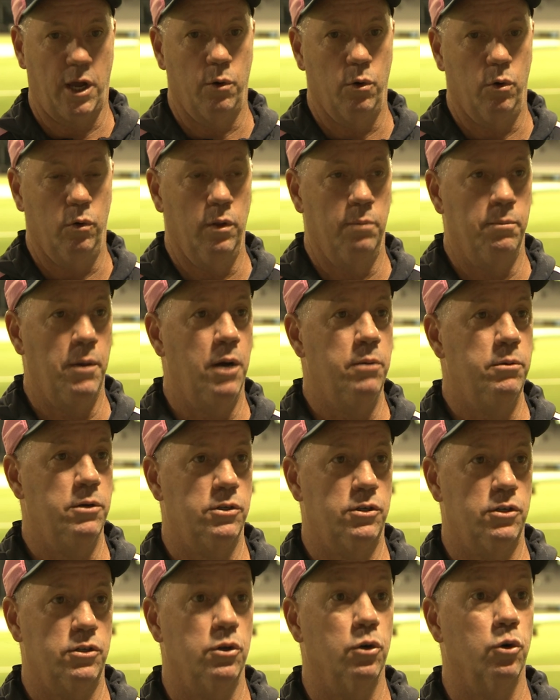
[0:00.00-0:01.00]
going on at the
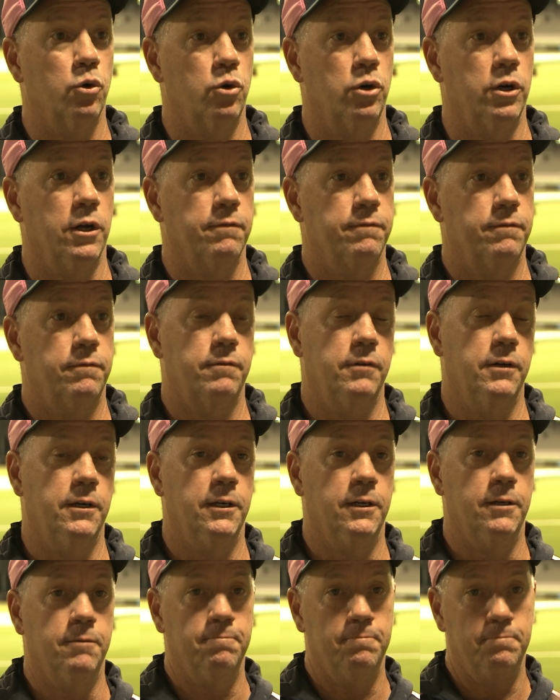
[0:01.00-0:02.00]
moment is just not good enough.
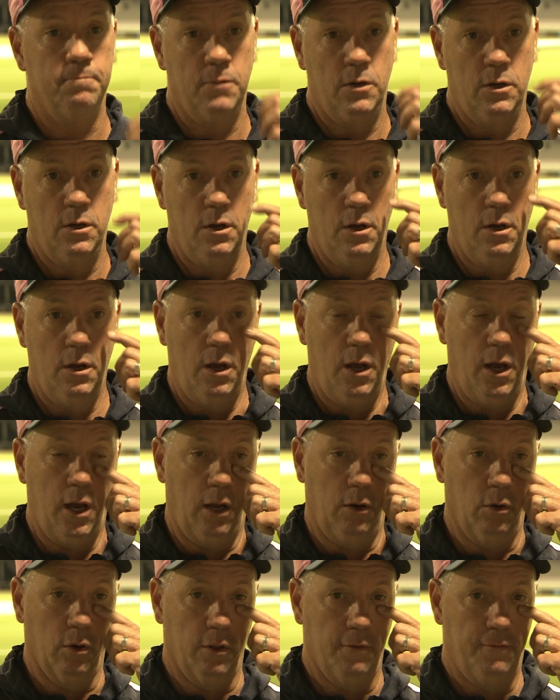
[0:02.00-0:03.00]
And
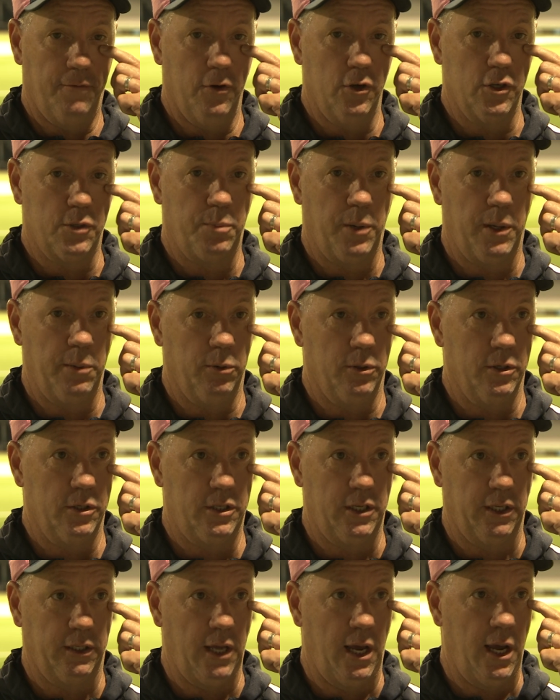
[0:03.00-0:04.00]
look, the first people to
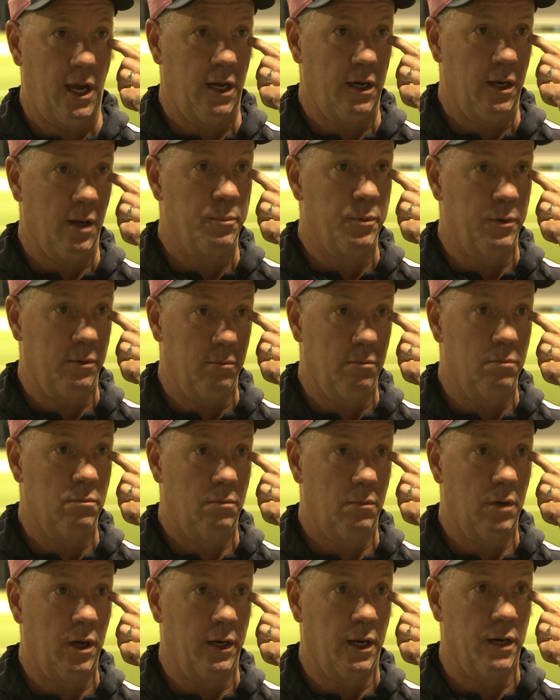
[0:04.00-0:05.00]
stick their hand up and
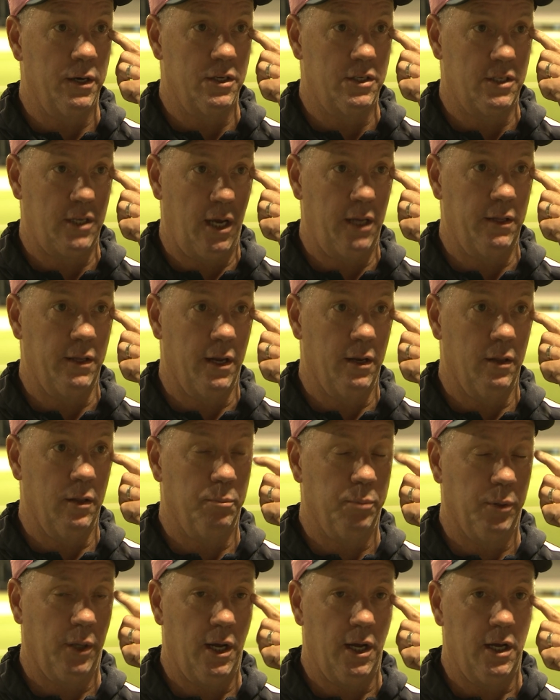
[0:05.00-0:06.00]
understand that are
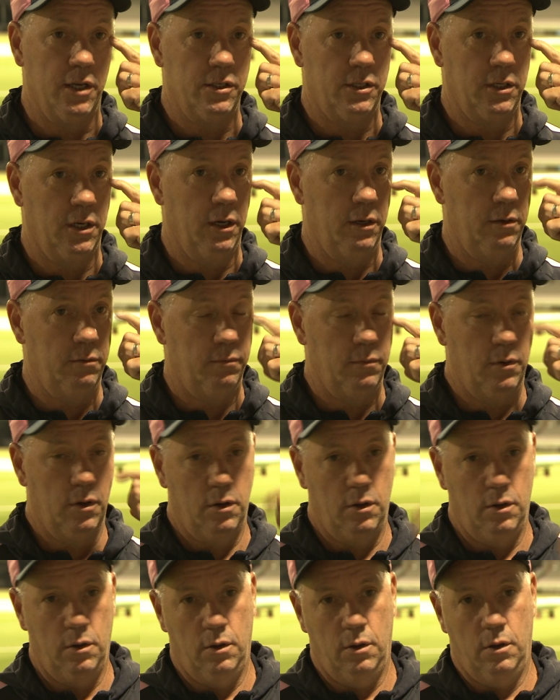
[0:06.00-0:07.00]
the players, you know.
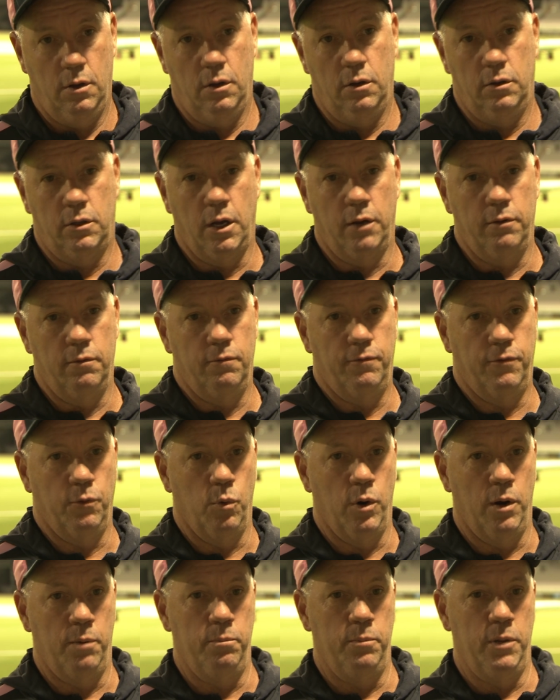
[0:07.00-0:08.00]
Don't
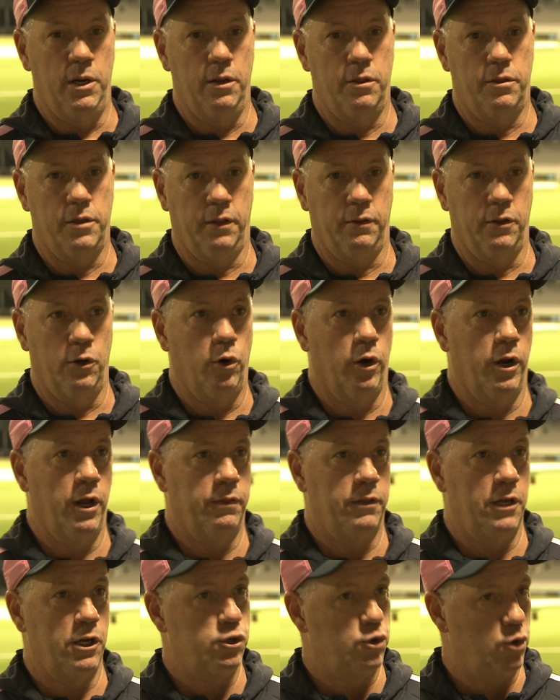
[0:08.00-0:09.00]
for one minute think they're not
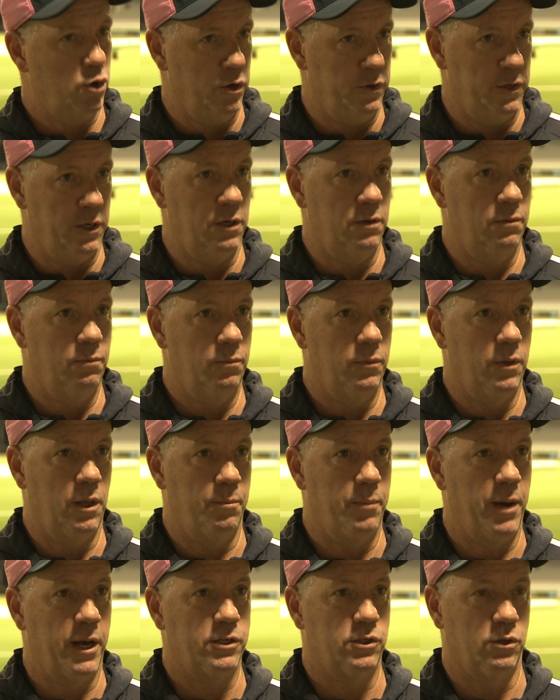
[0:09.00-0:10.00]
out there trying
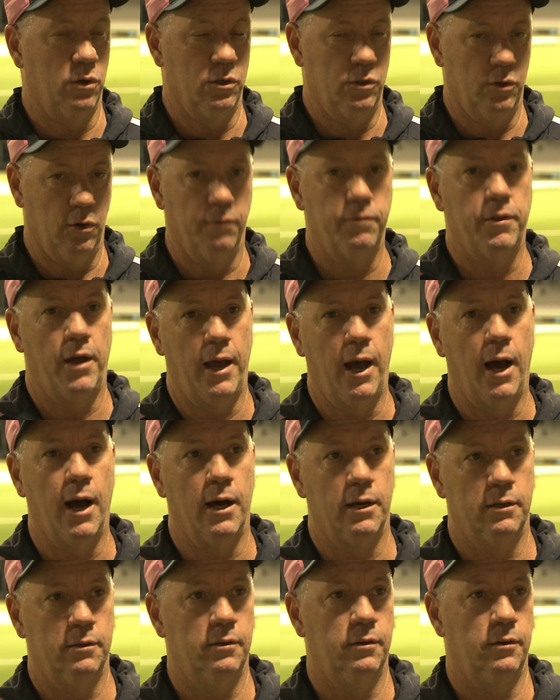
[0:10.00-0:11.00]
their backsides off. They
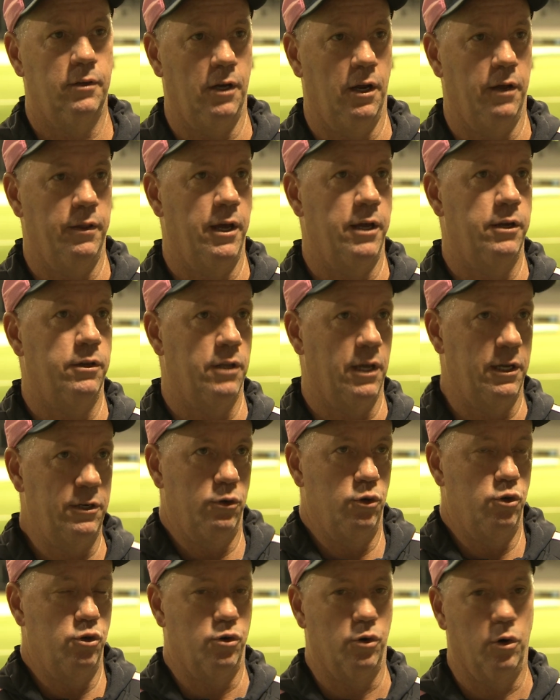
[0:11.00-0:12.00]
are. You know, they
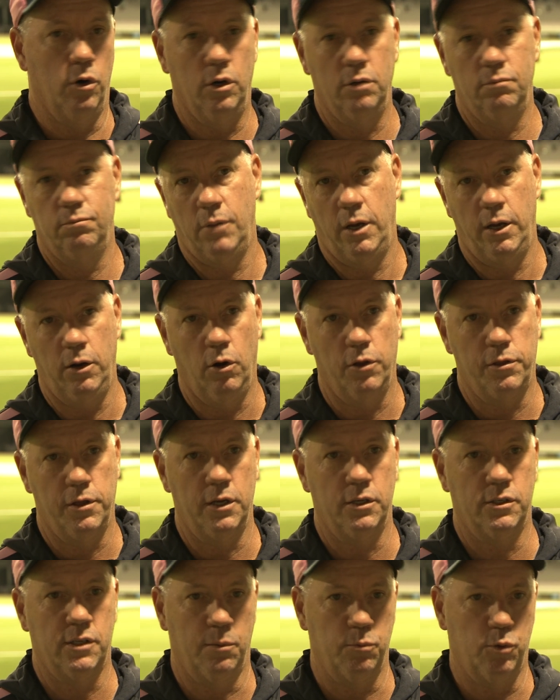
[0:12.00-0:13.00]
do try. And I
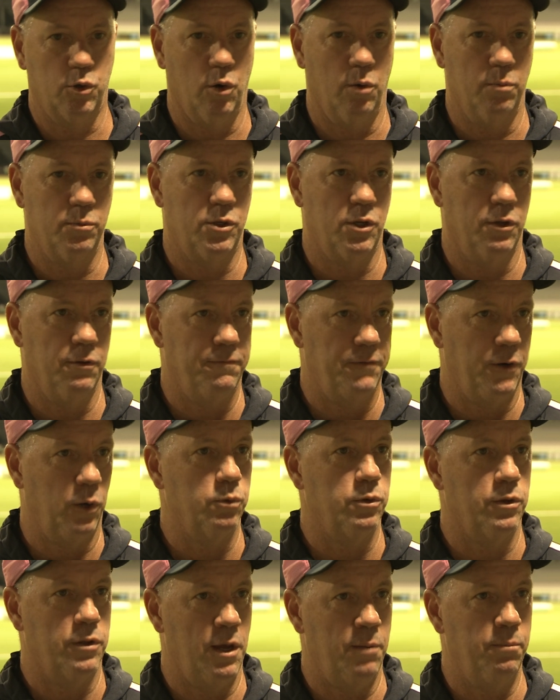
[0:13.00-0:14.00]
think sometimes to the
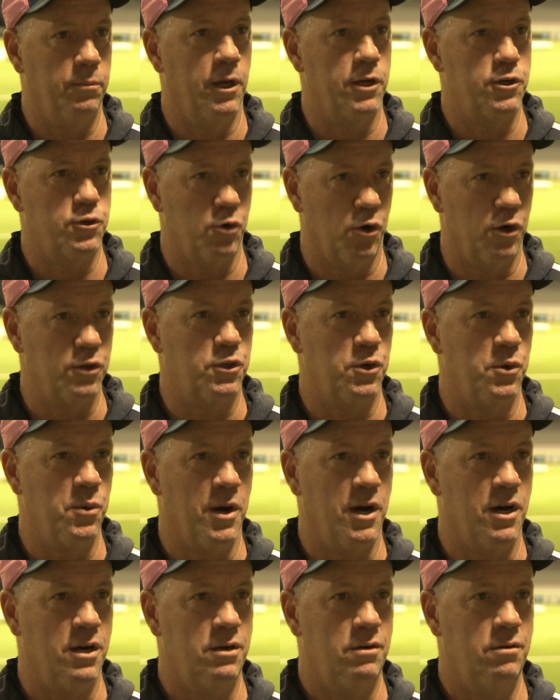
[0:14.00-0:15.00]
fault of them, they try too
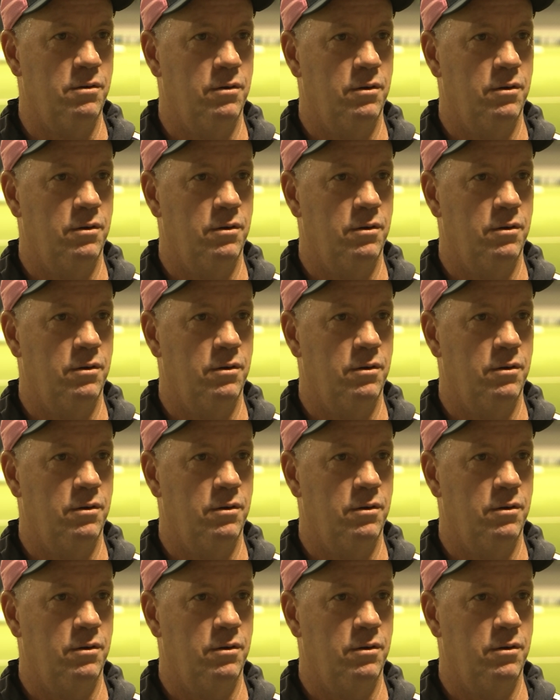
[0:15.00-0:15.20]
hard,